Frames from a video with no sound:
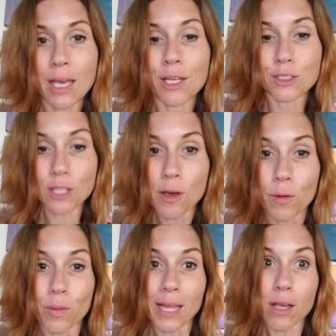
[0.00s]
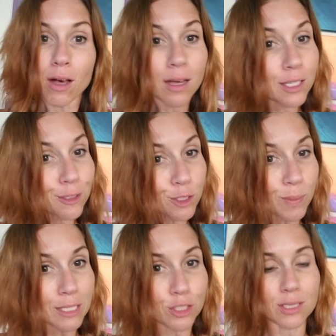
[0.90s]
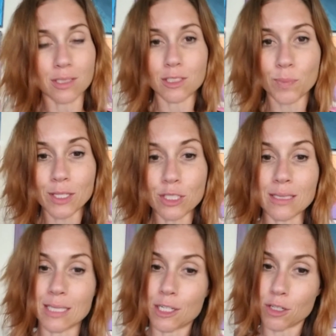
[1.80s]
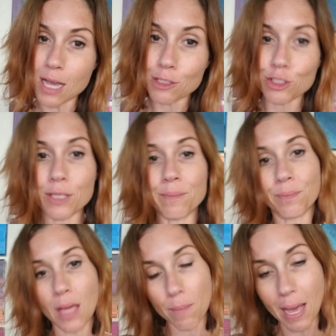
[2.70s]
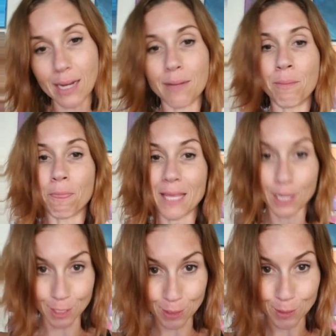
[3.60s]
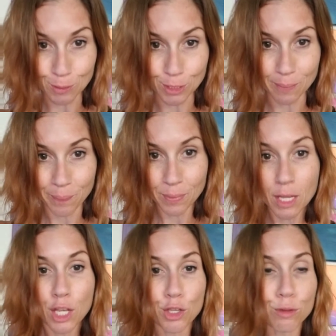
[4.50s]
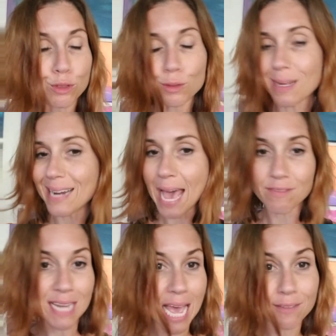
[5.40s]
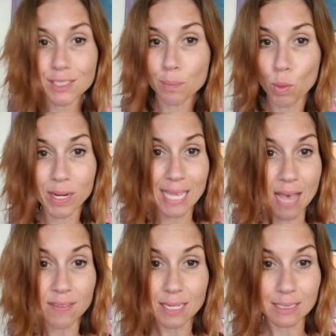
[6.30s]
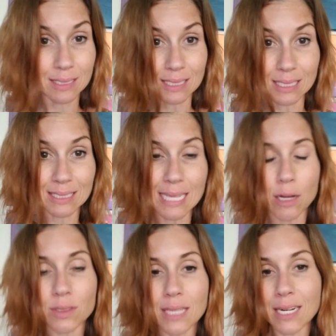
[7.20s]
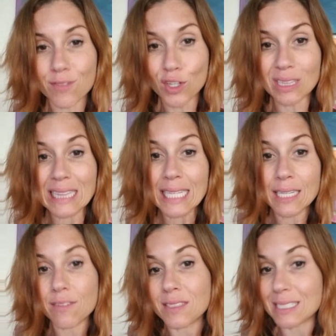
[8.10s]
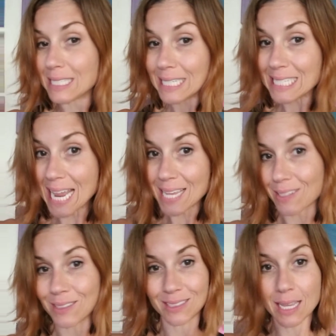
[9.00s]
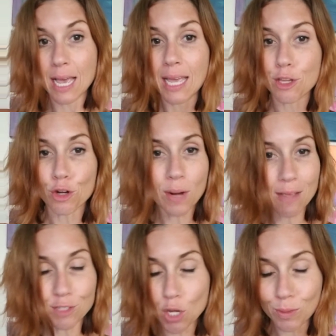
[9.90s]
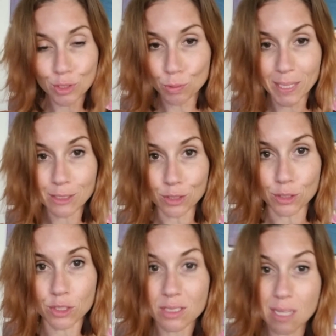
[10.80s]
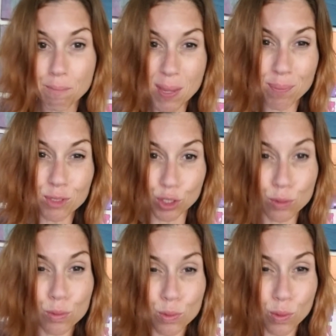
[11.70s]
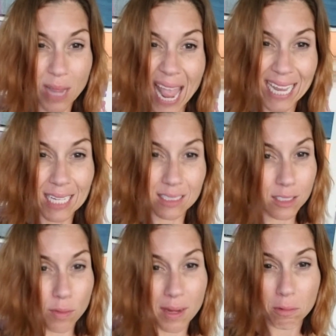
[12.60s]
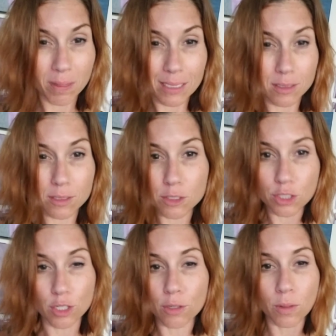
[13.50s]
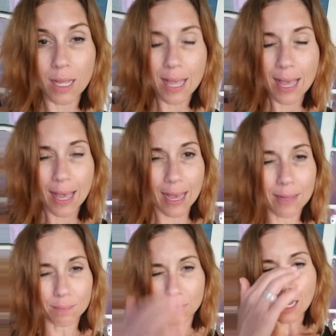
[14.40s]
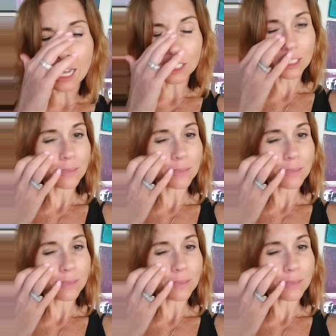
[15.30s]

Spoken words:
So, like all your speeches, this speech has an introduction, a body, and a conclusion. You do not have to have supporting evidence in this outside of your lived details. You don't have to go and do research. Some people do integrate research. So, gosh,